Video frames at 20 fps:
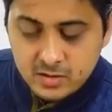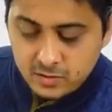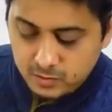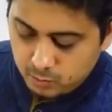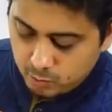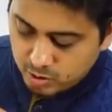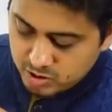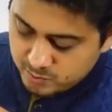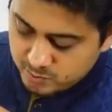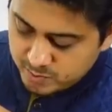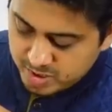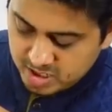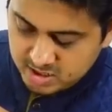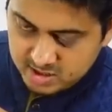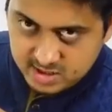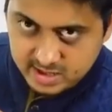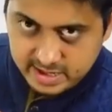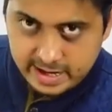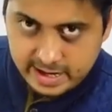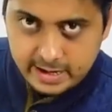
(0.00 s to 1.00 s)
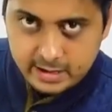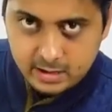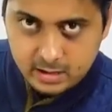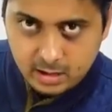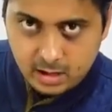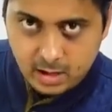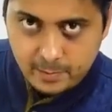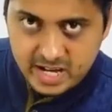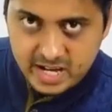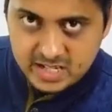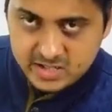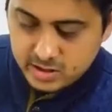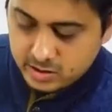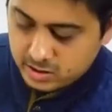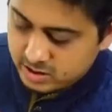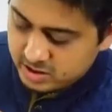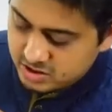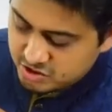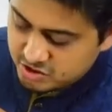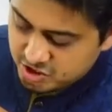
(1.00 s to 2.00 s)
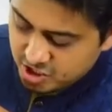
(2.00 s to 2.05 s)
which means that the capacitor is